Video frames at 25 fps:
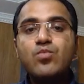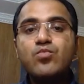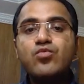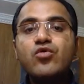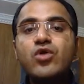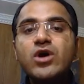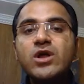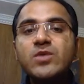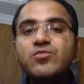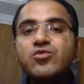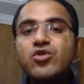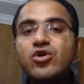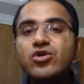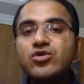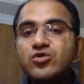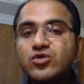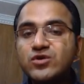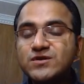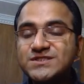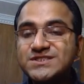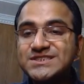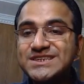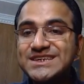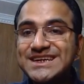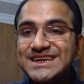Poor
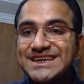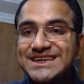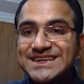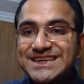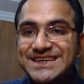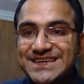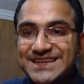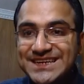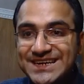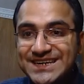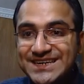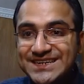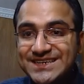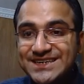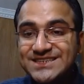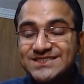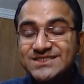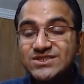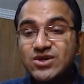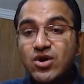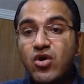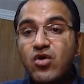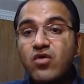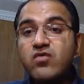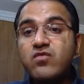prognostic
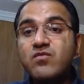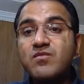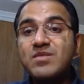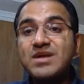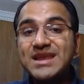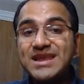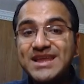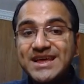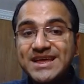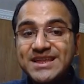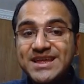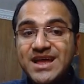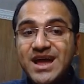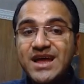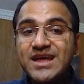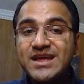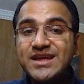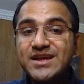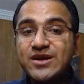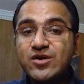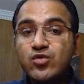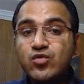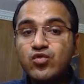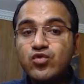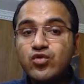indicators of malaria
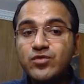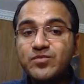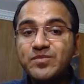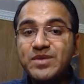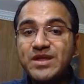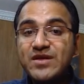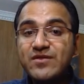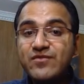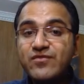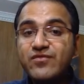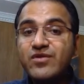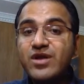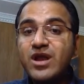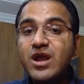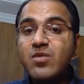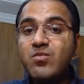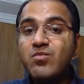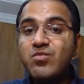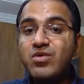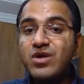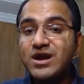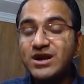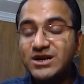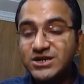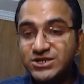include peripheral
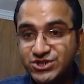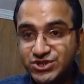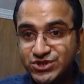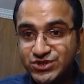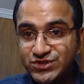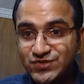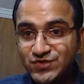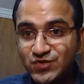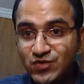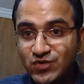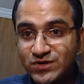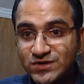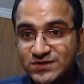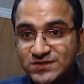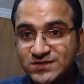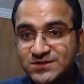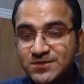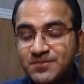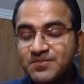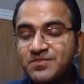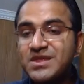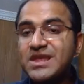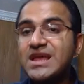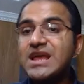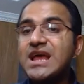blood schizonts.